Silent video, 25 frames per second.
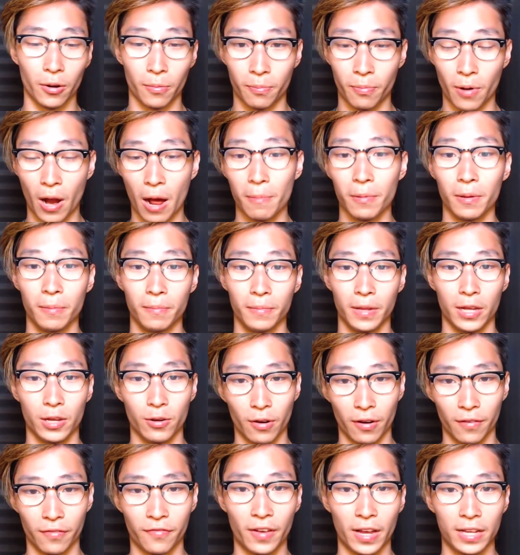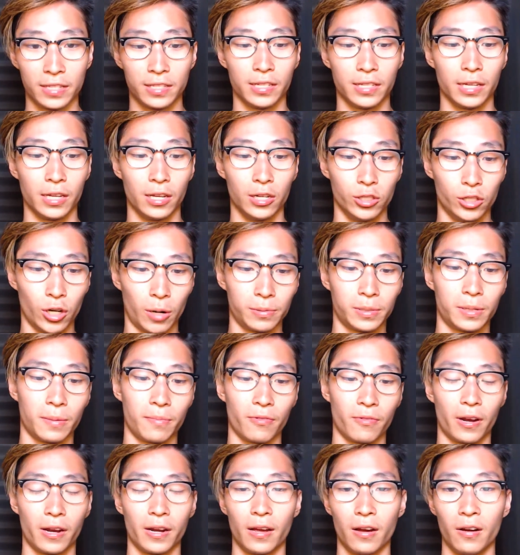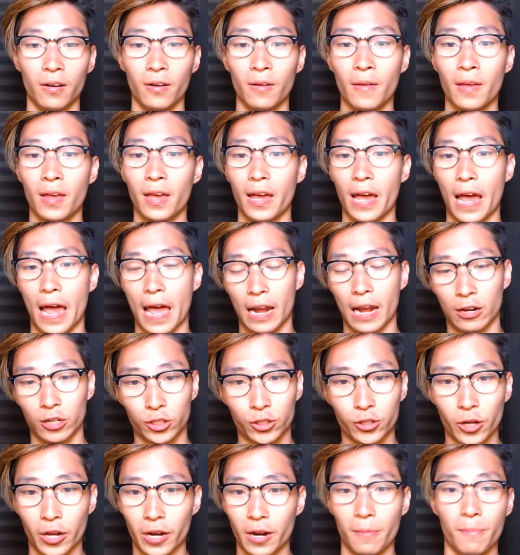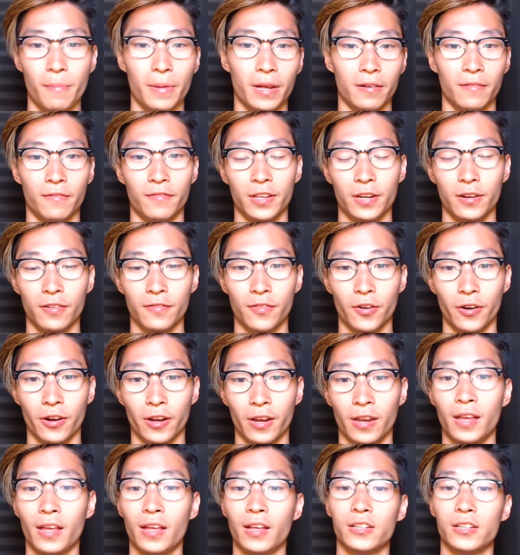problem that you are facing in dropship right now, and I'll straight up made a video for it.